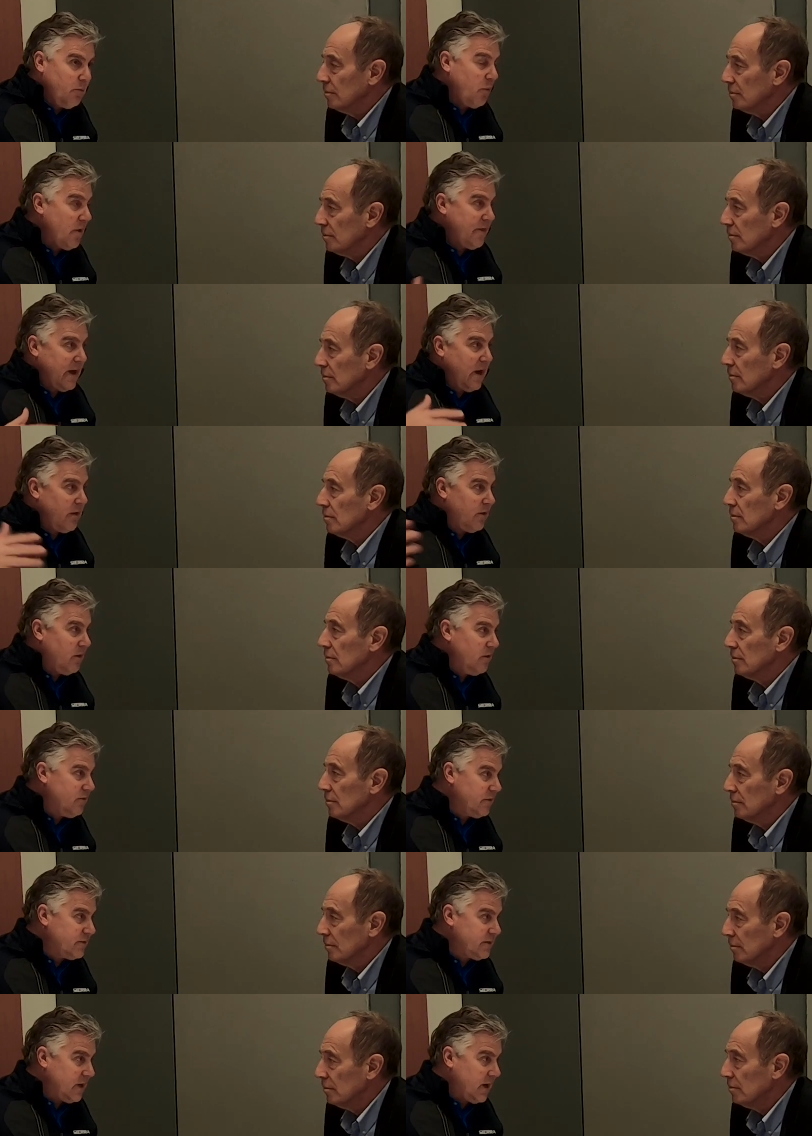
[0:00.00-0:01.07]
Speaker 1: without
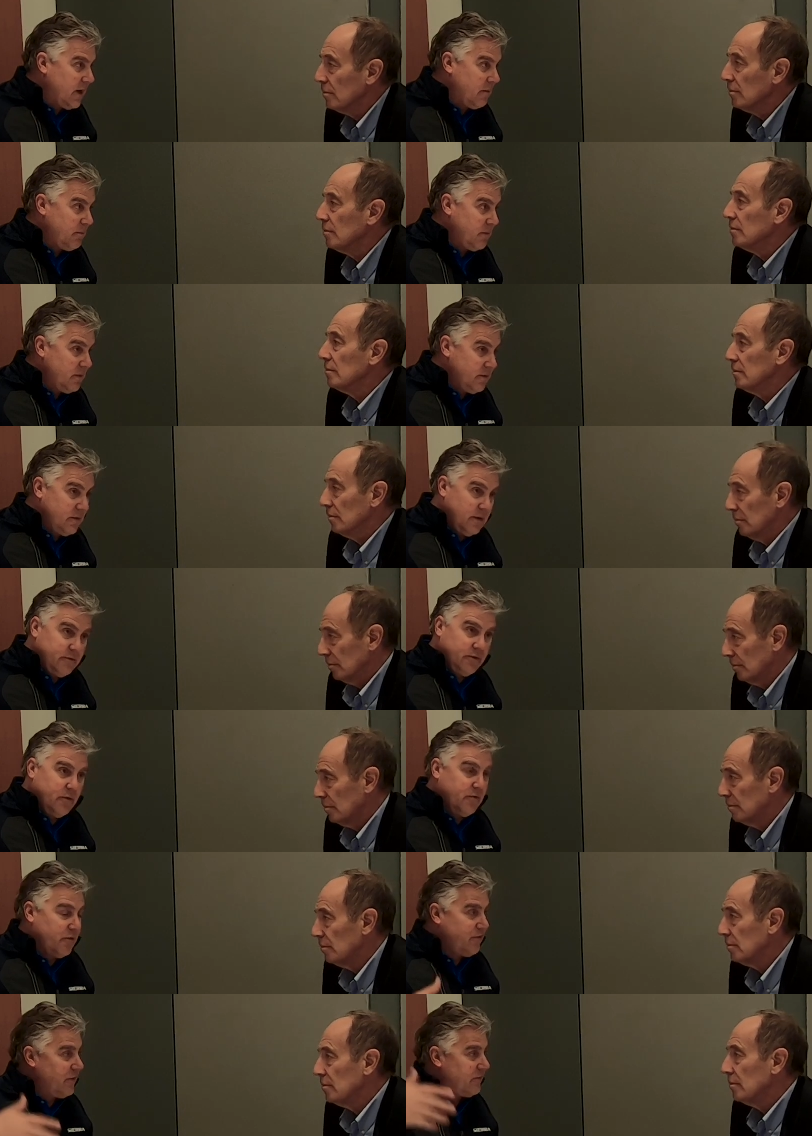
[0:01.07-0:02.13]
overtime. That's
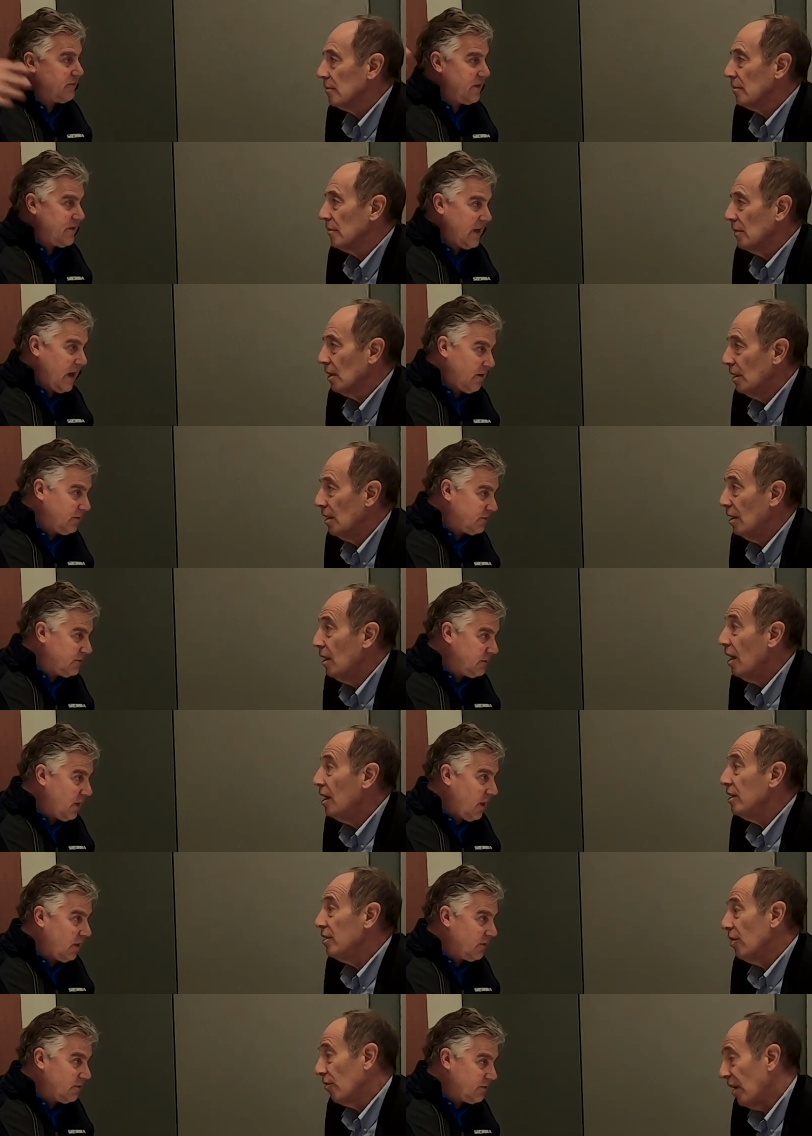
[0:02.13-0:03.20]
over fifty thousand
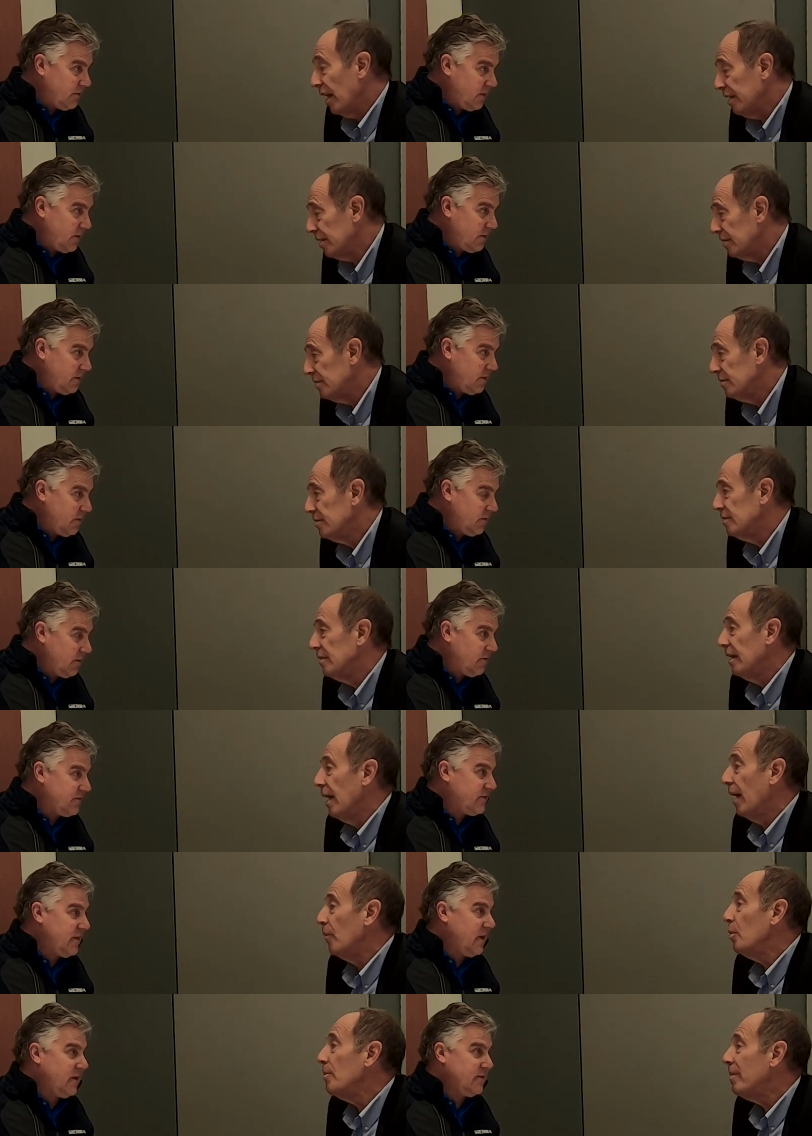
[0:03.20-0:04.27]
Speaker 2: dollars a year. You know,
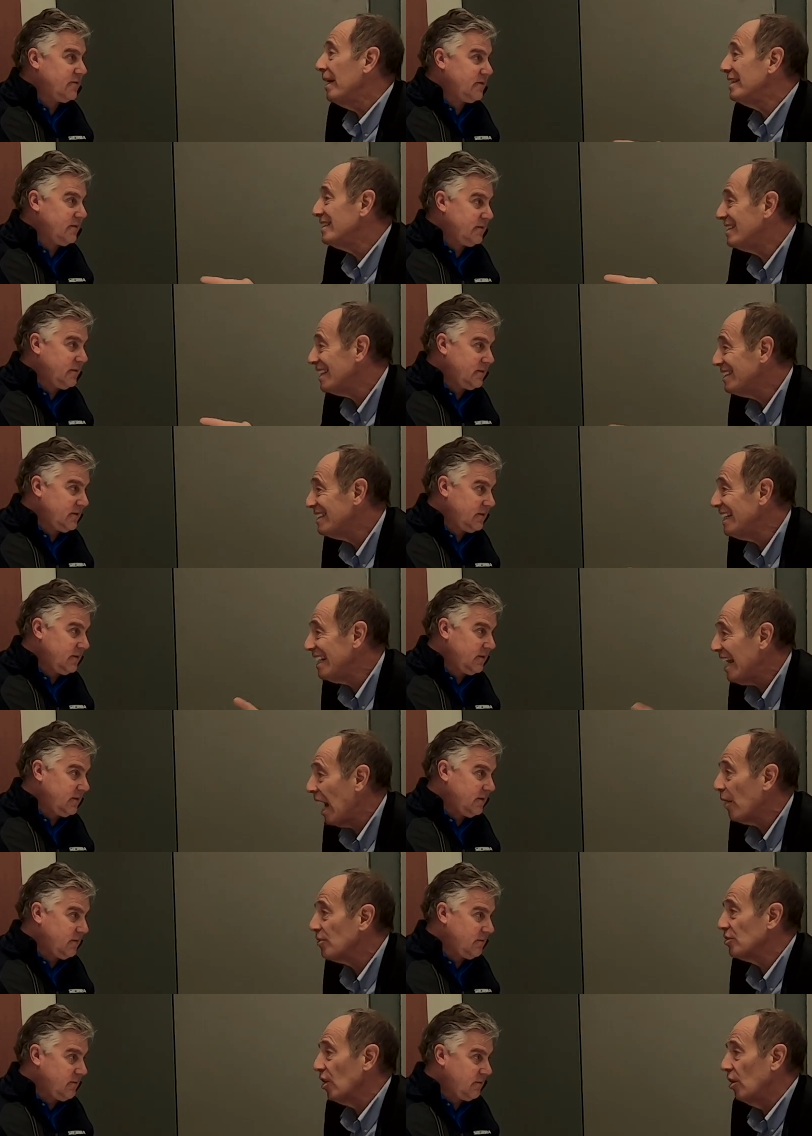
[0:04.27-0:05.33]
and we pay sixteen
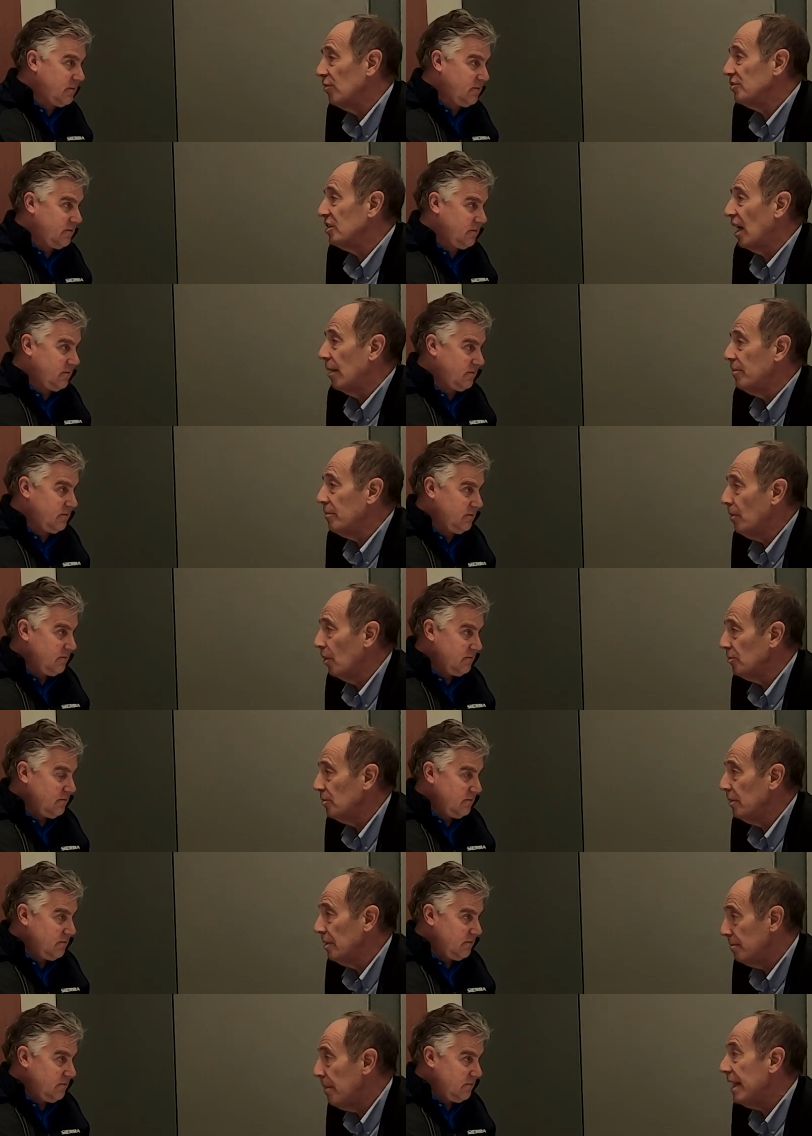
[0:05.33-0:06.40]
hours of overtime in